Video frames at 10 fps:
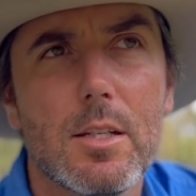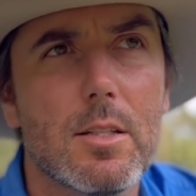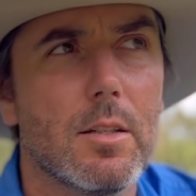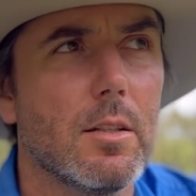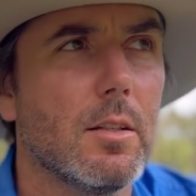
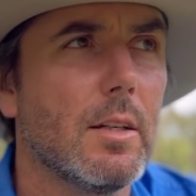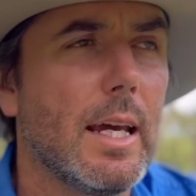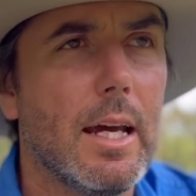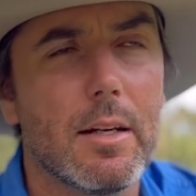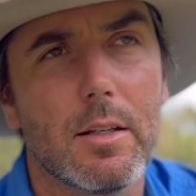to
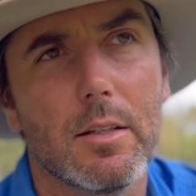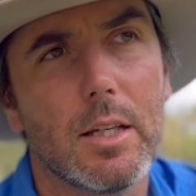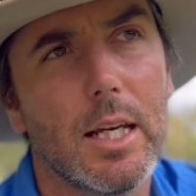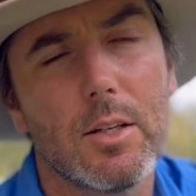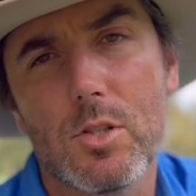how to
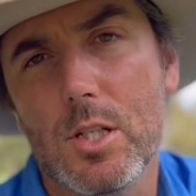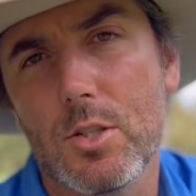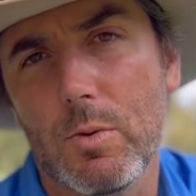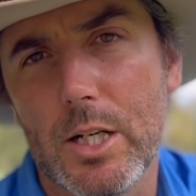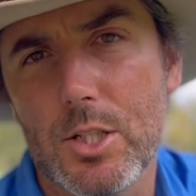handle
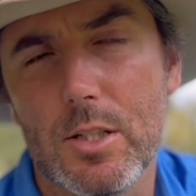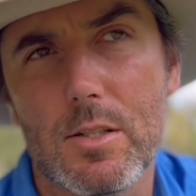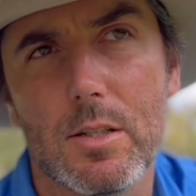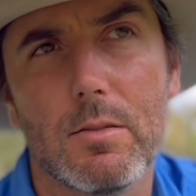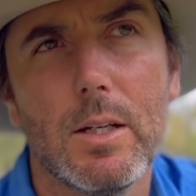
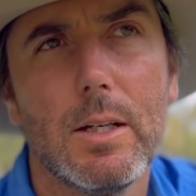situations, and